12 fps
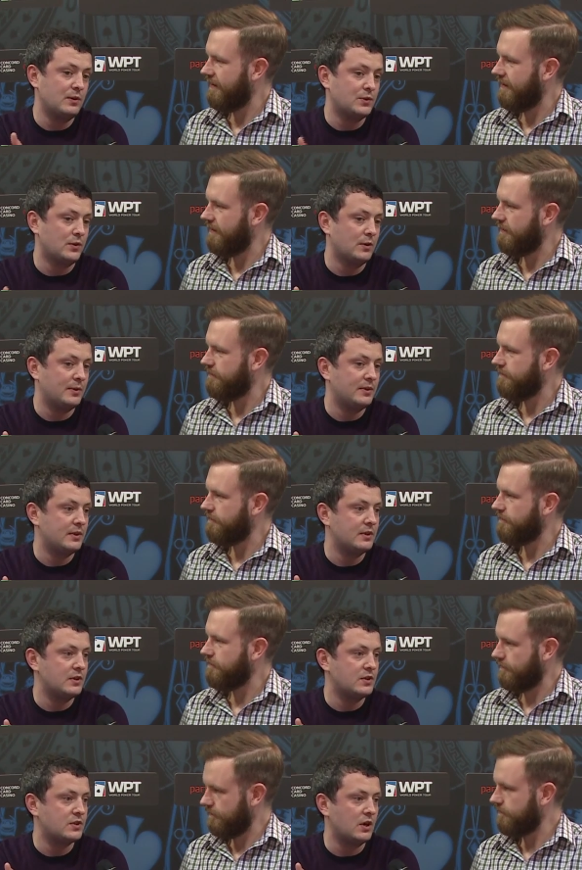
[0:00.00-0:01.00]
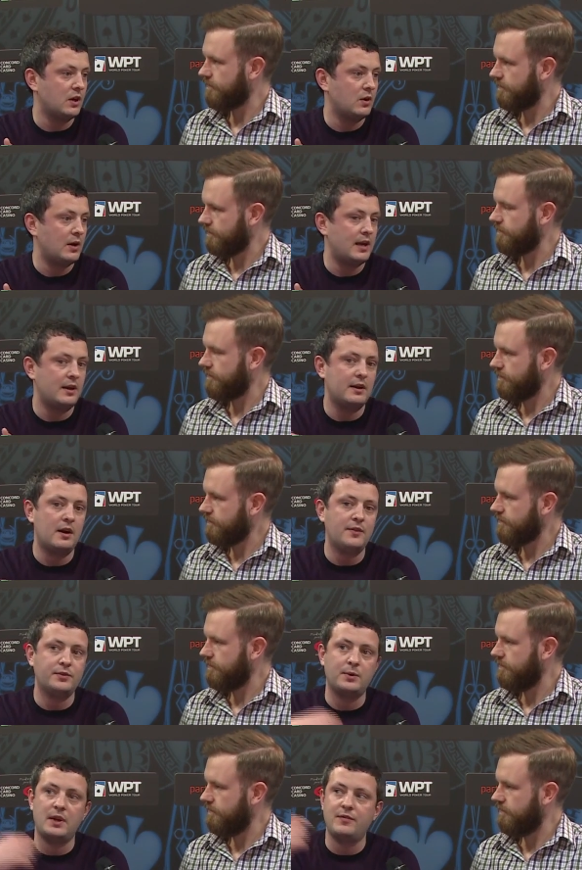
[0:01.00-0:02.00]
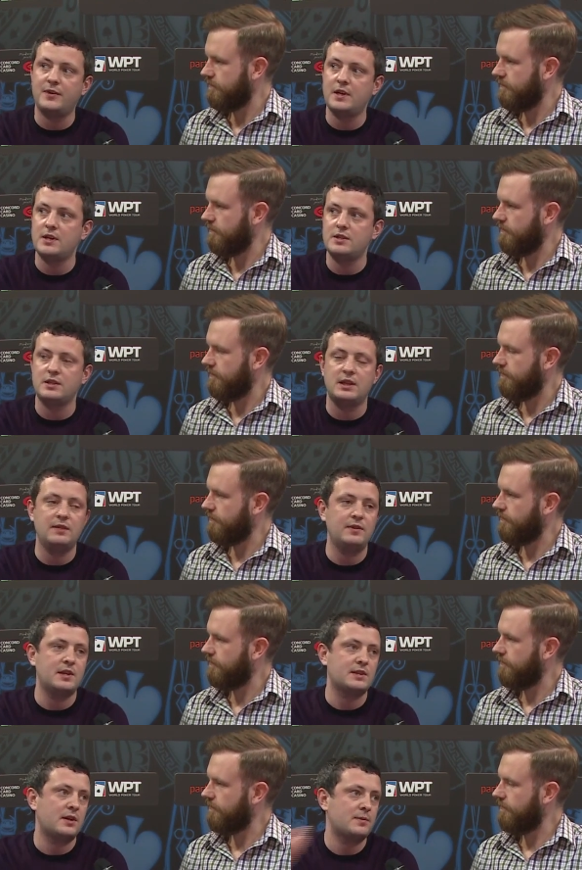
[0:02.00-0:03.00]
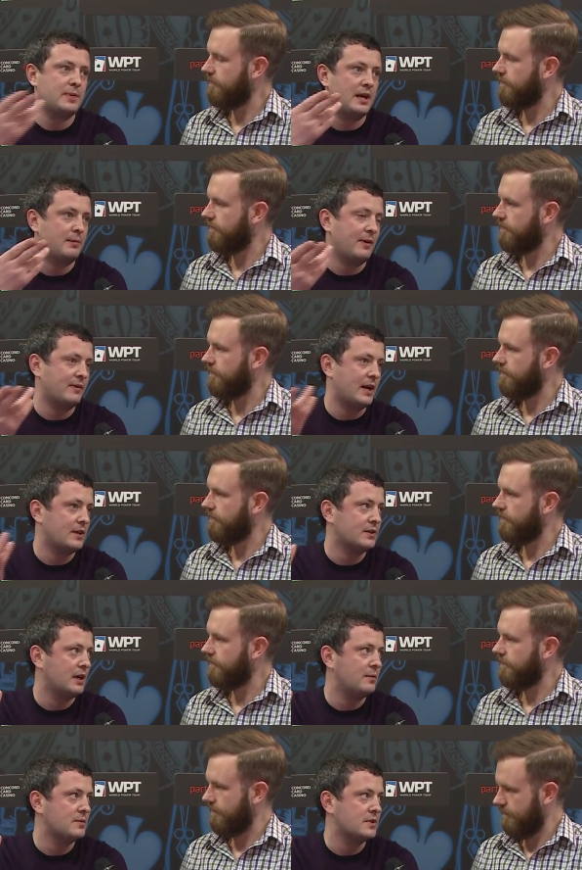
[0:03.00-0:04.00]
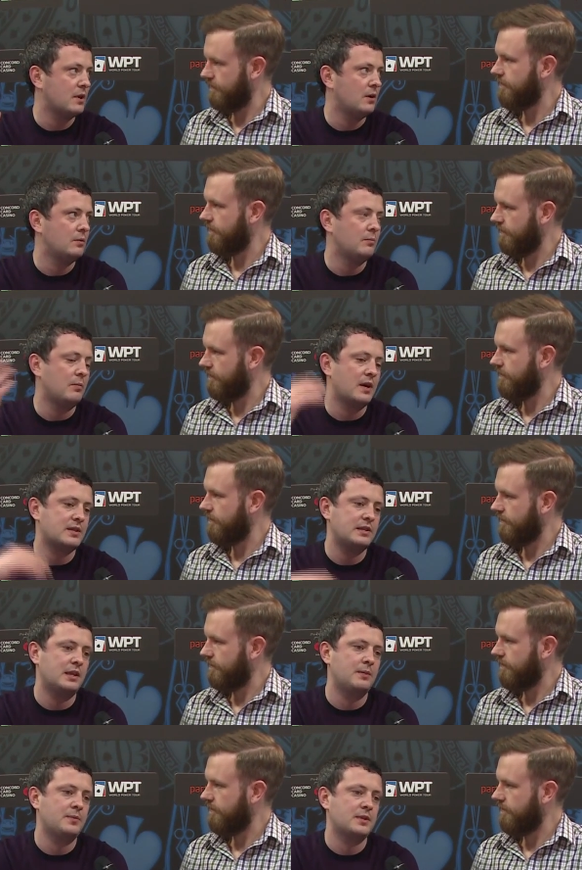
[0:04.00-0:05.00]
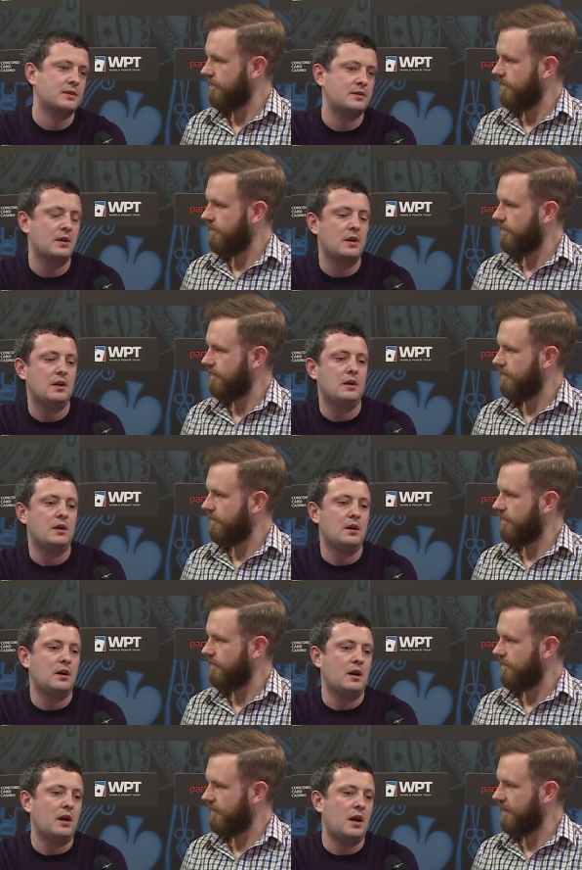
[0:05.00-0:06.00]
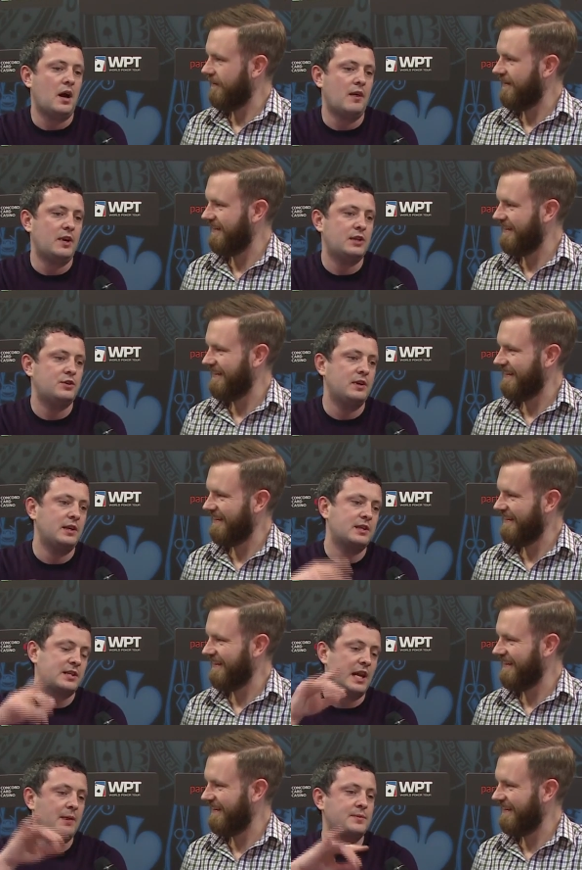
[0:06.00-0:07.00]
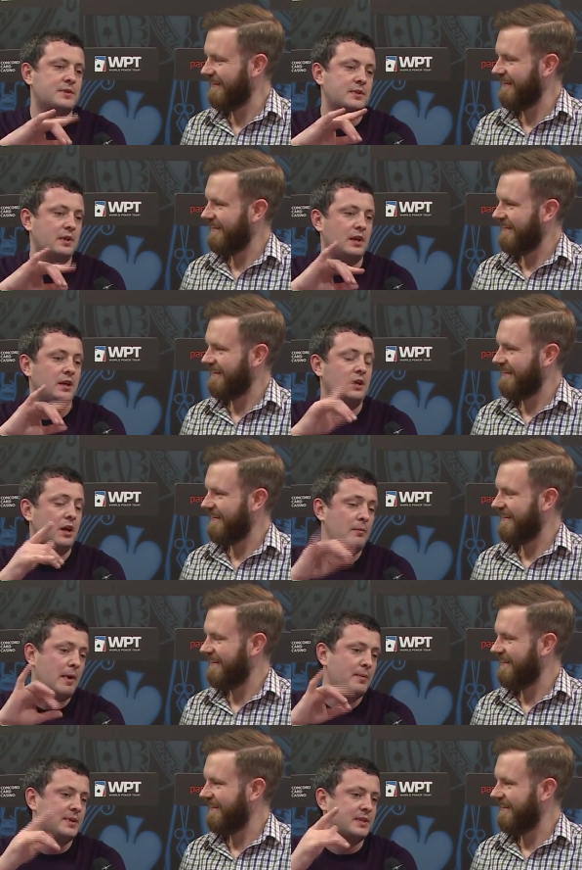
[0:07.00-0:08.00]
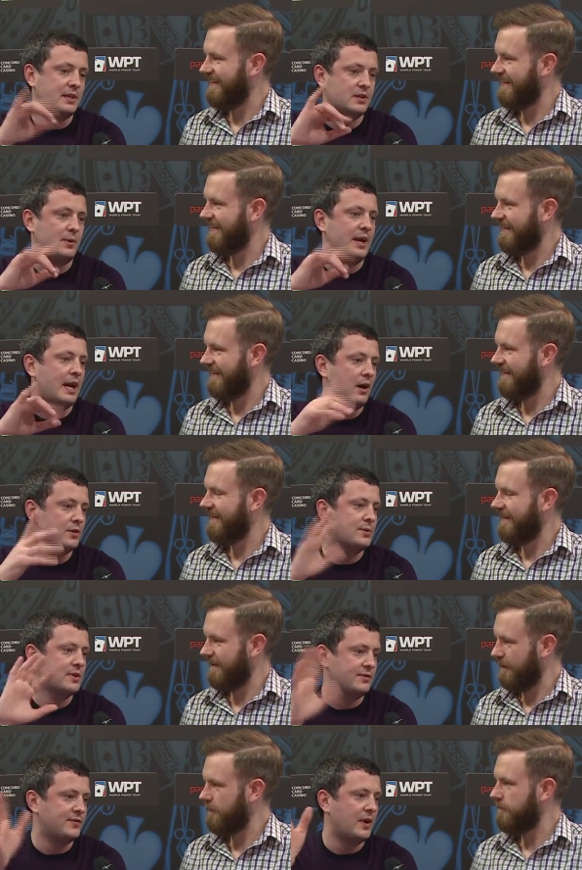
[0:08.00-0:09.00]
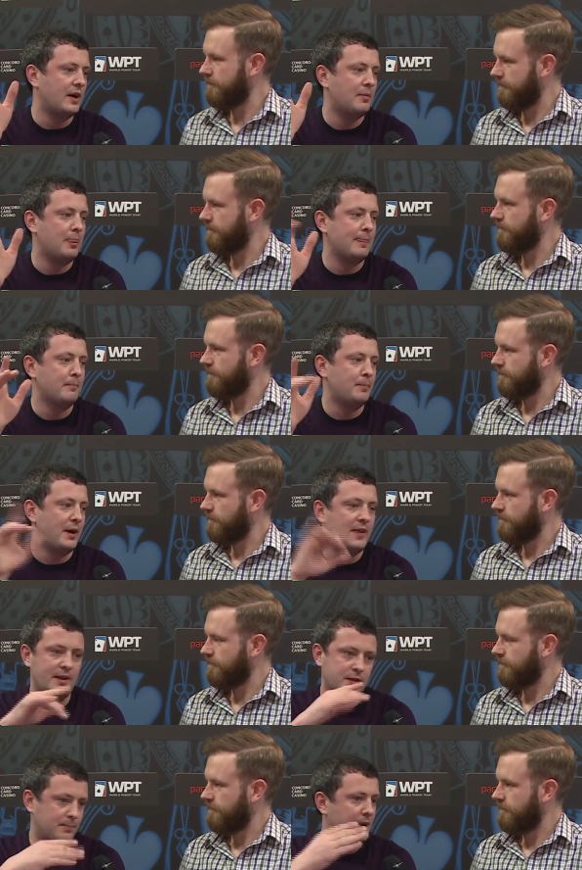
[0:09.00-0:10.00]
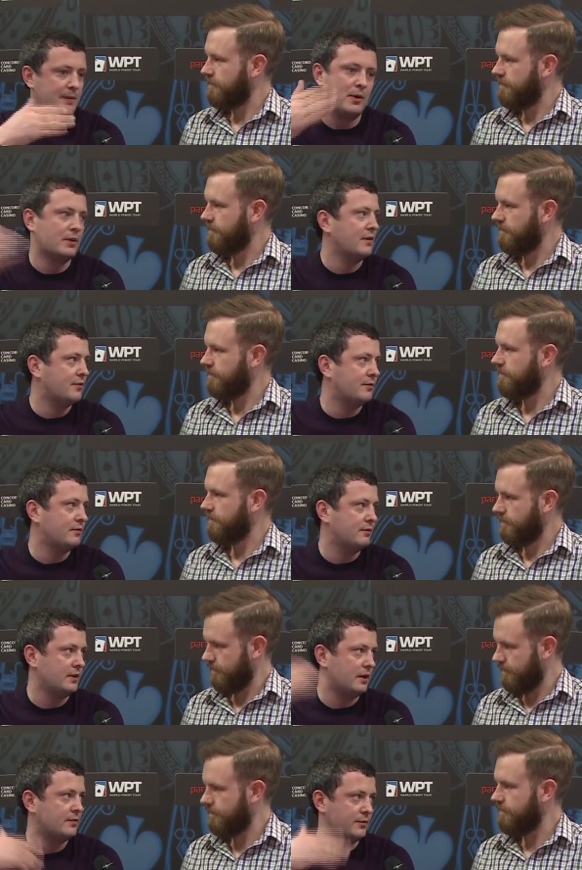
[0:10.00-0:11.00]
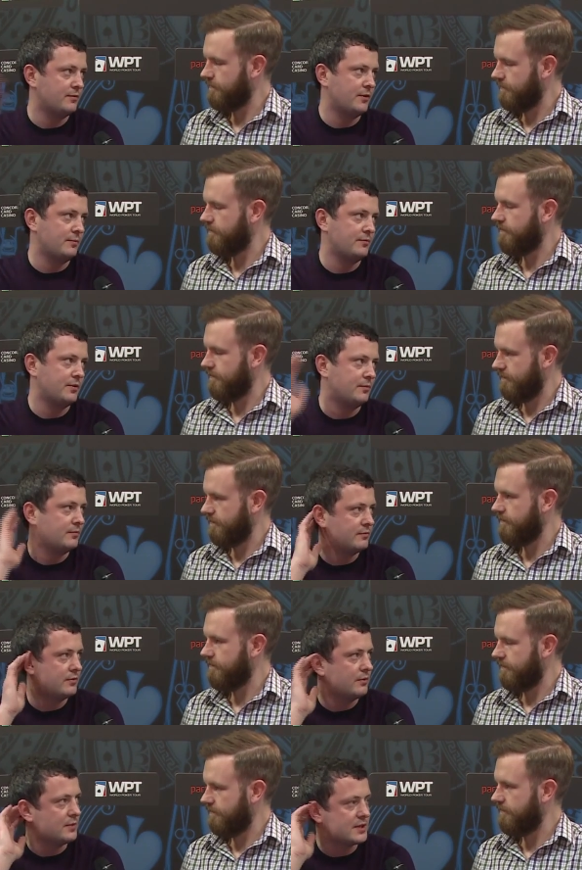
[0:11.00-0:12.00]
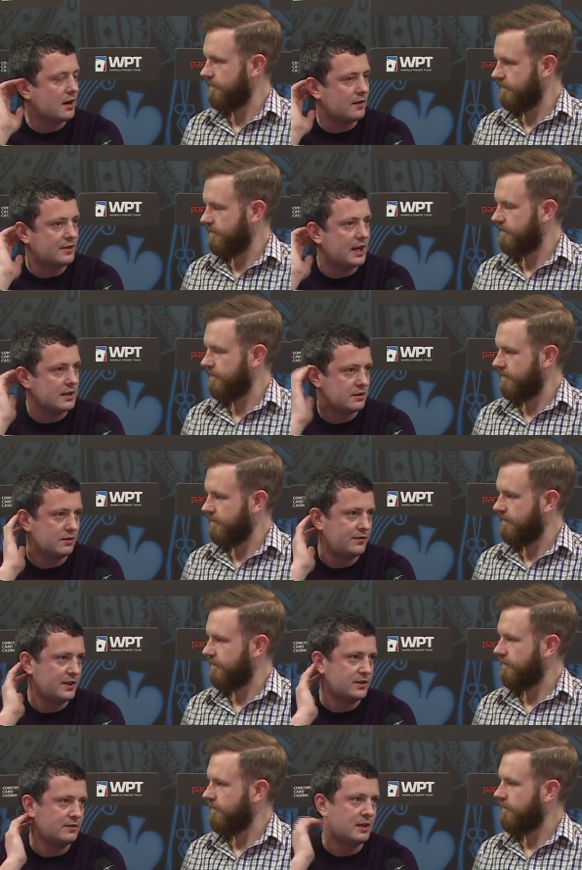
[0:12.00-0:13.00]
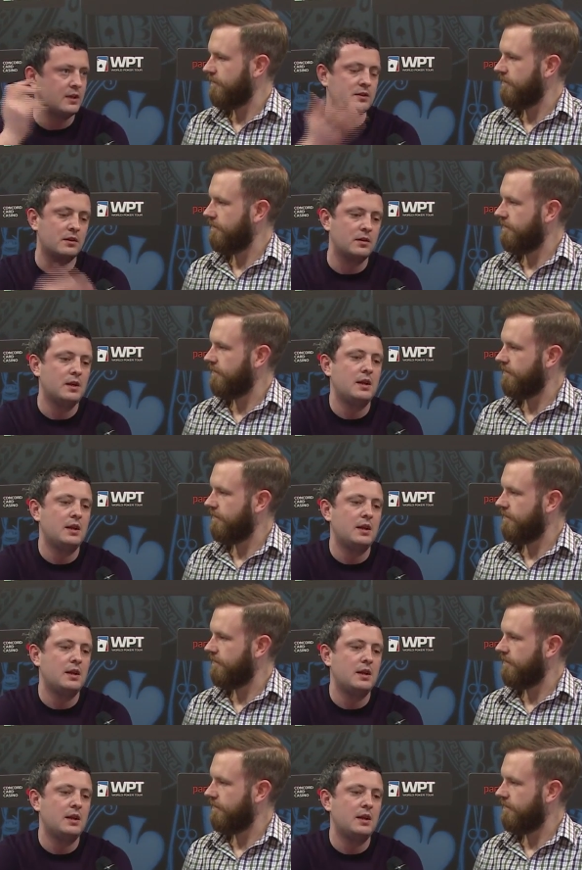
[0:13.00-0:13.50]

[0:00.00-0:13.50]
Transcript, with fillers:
Speaker 1: tournament. So and and after when I finished in the evenings, I was playing a bit of cash games. So my sleep is, I've literally slept, you know, maybe six to eight hours, which is fine. But then to play poker, from, you know, from from from from the start of day till the finish of day, so